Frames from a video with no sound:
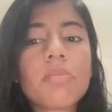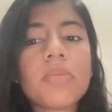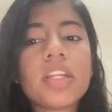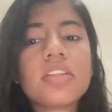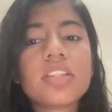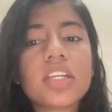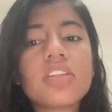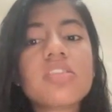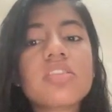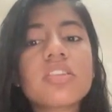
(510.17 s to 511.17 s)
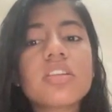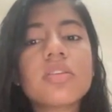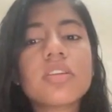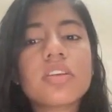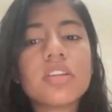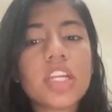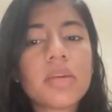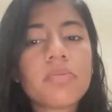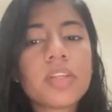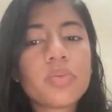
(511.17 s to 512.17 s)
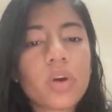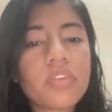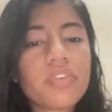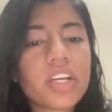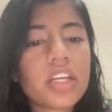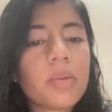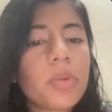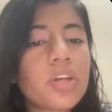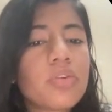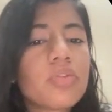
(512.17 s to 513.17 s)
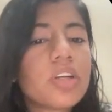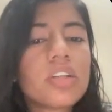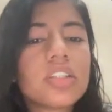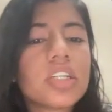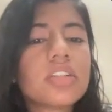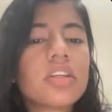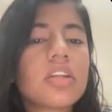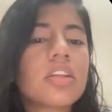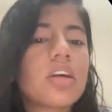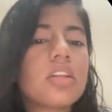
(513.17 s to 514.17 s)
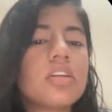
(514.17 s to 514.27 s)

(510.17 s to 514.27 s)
and change the name in one file, but you didn't change it in the other.